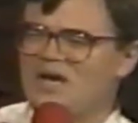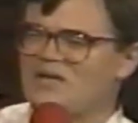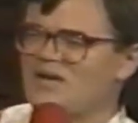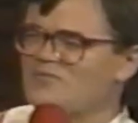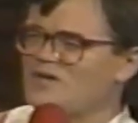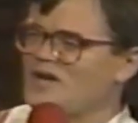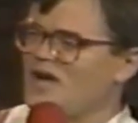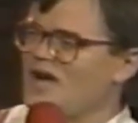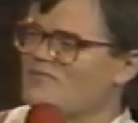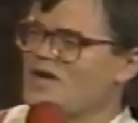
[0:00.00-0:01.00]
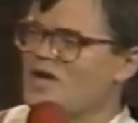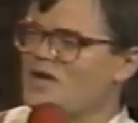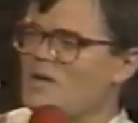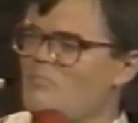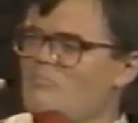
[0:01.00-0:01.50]
And have you ever
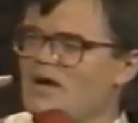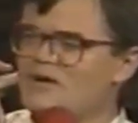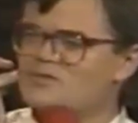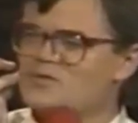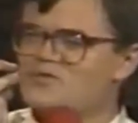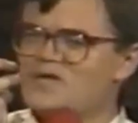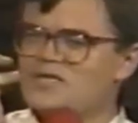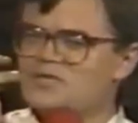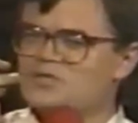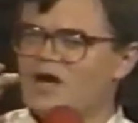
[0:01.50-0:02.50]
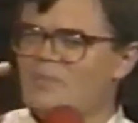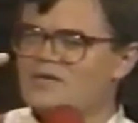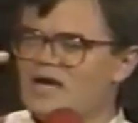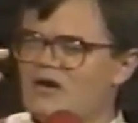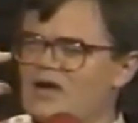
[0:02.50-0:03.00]
had a bare tooth and you
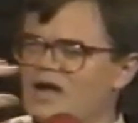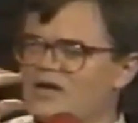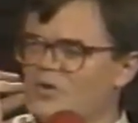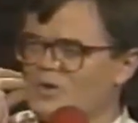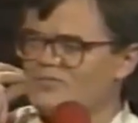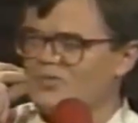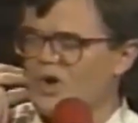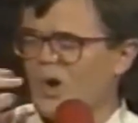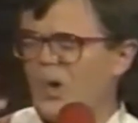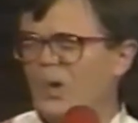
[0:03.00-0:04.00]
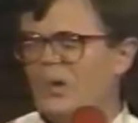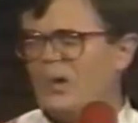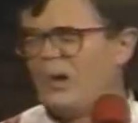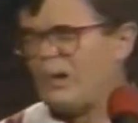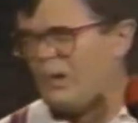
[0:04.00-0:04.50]
chomp down on the gold foil?
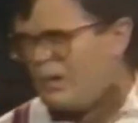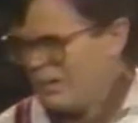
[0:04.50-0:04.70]
Oh!